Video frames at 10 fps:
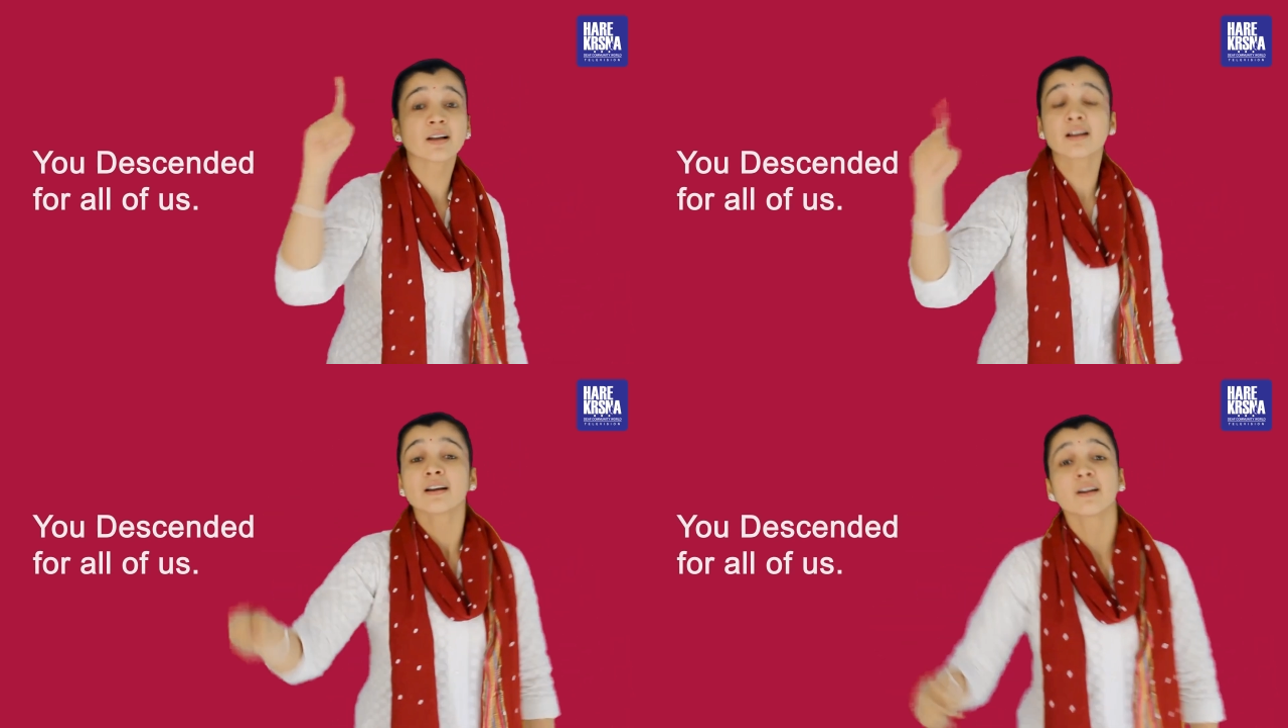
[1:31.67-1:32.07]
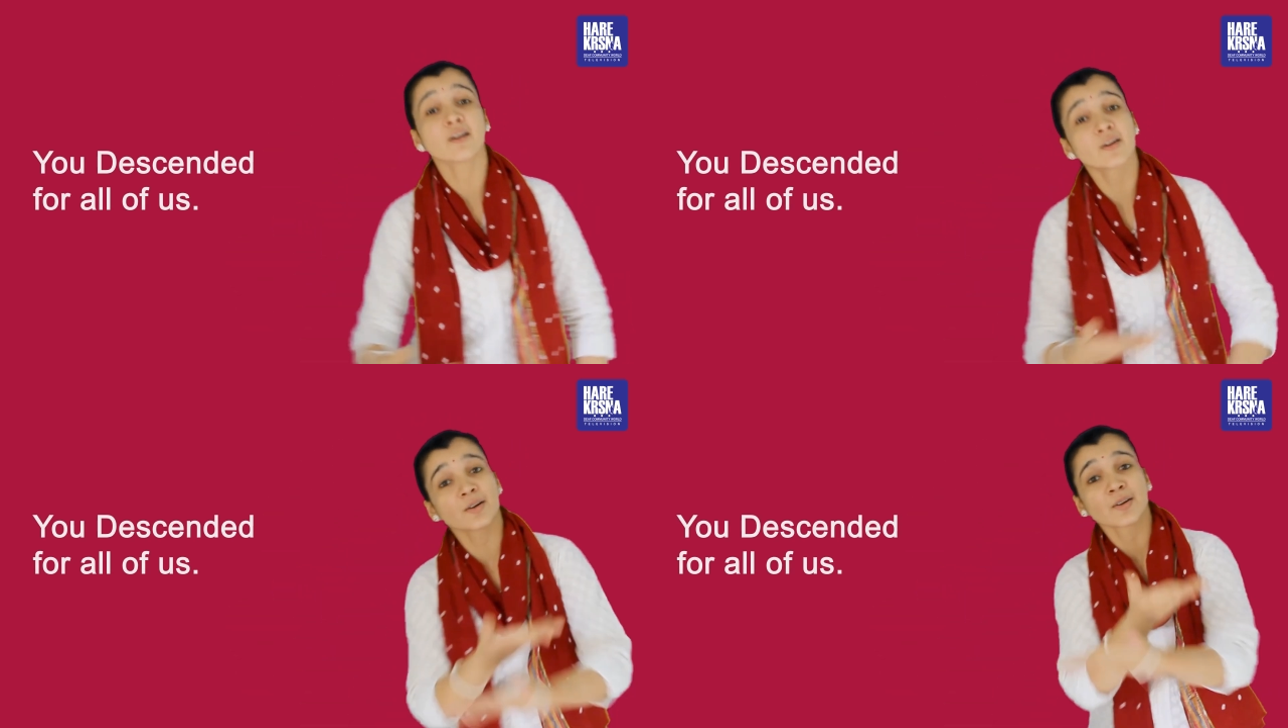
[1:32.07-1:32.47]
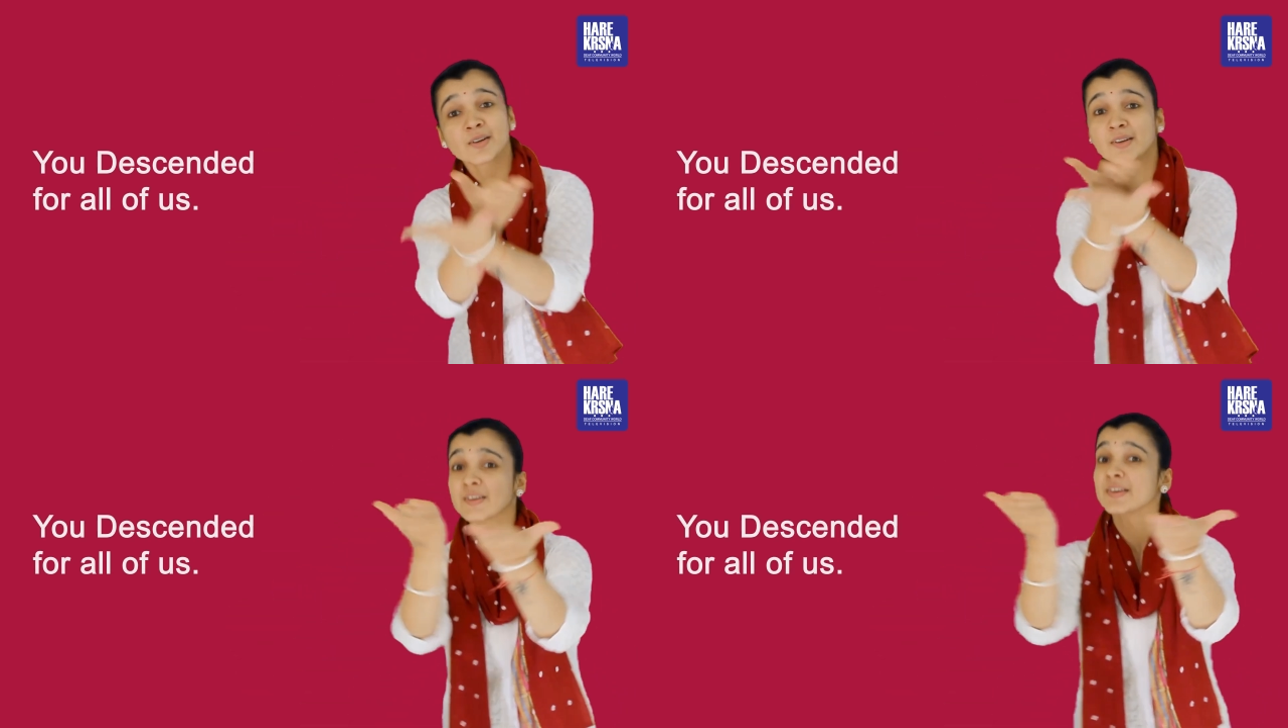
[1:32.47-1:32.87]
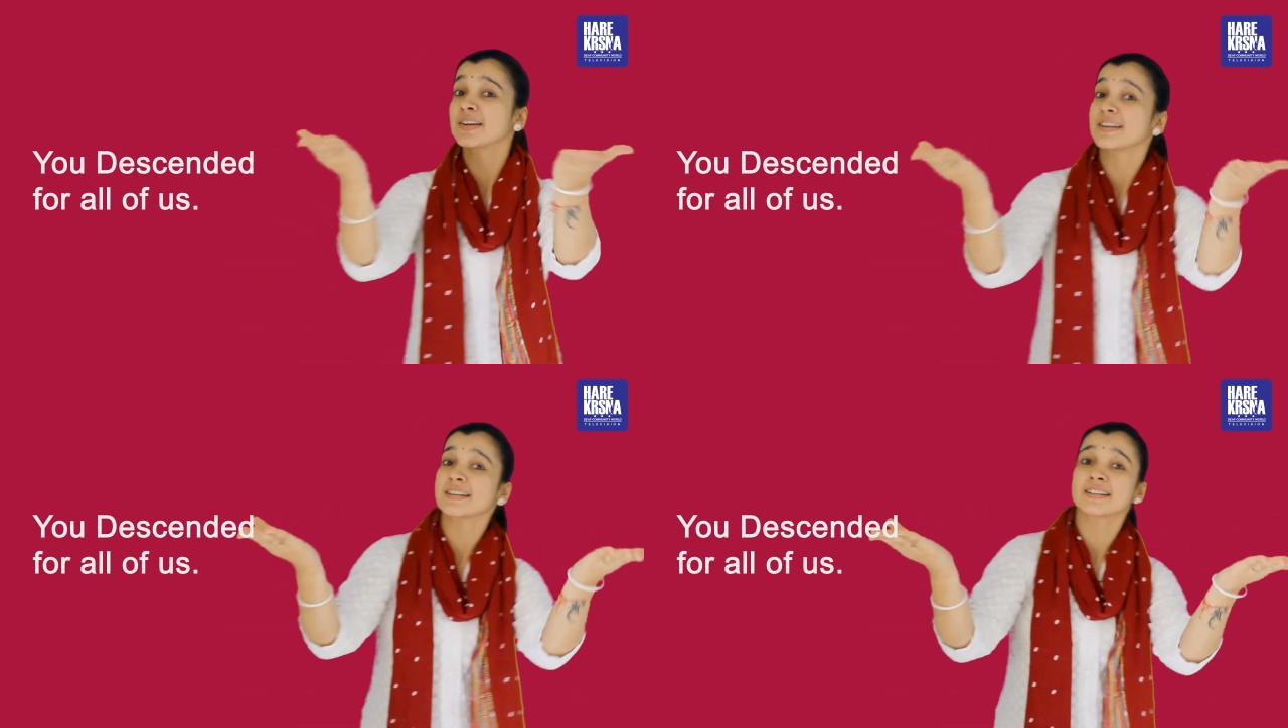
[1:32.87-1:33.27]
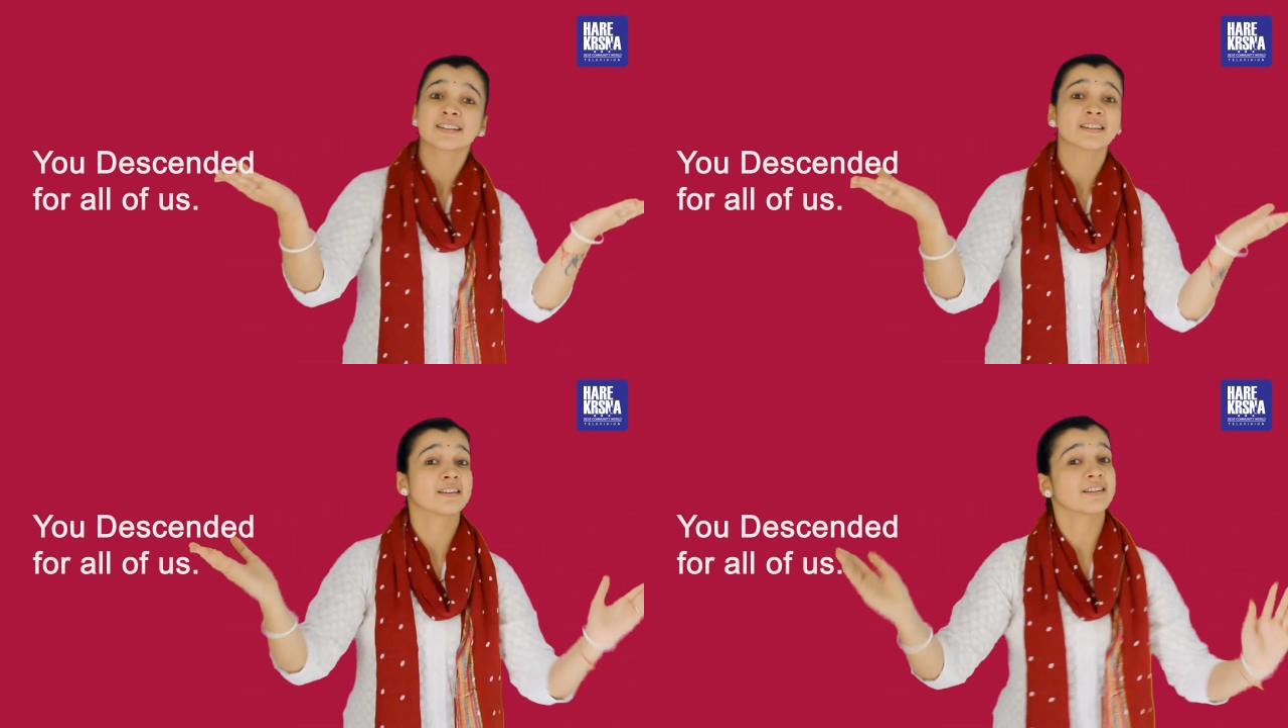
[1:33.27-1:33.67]
You
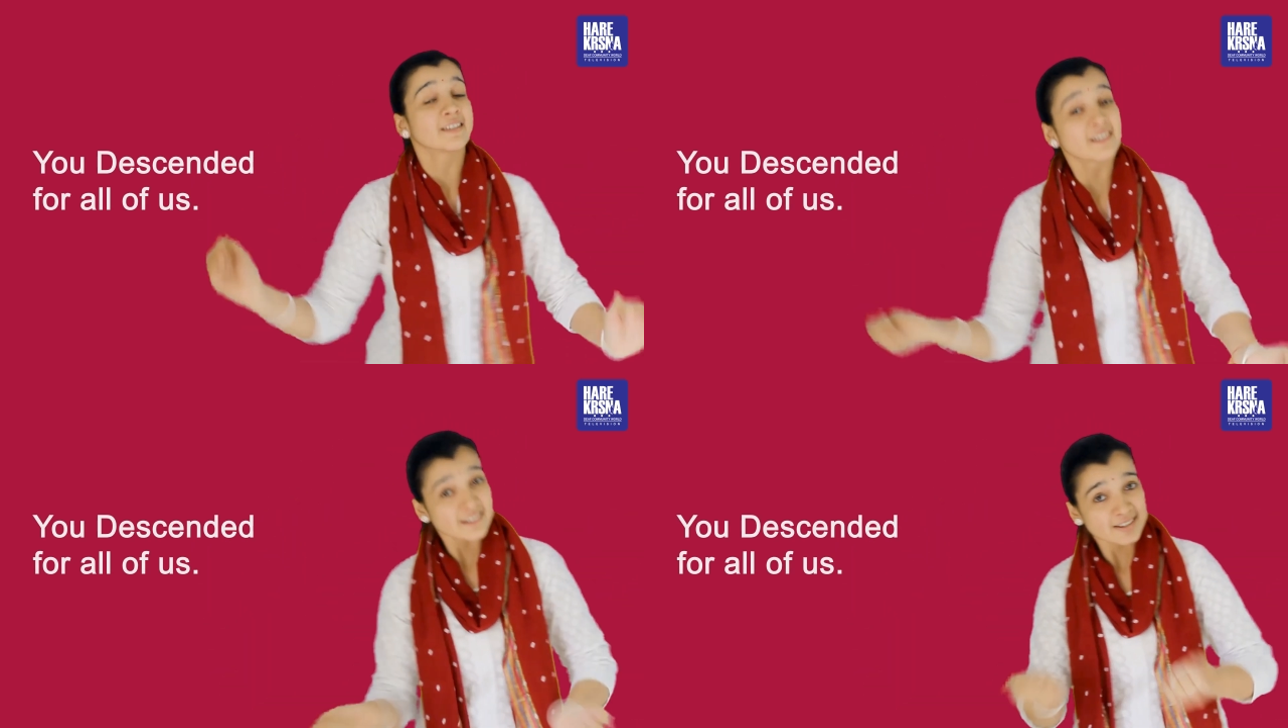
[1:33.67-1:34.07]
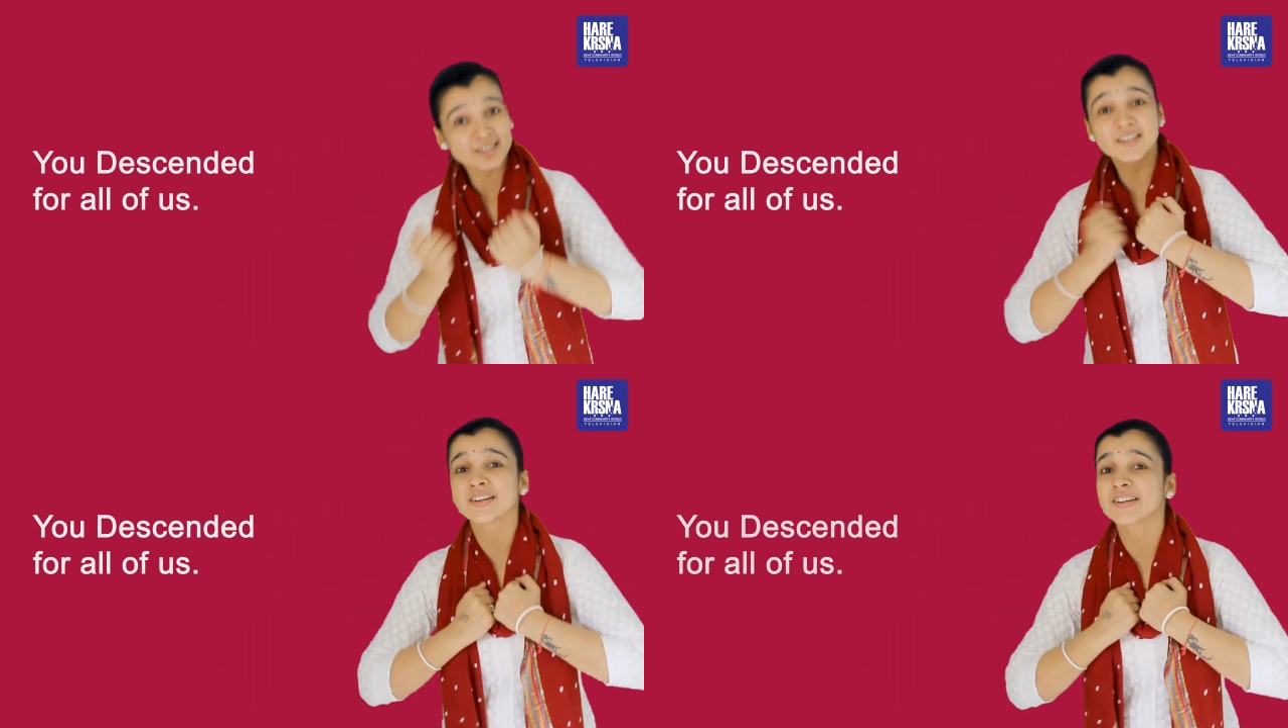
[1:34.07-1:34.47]
descended for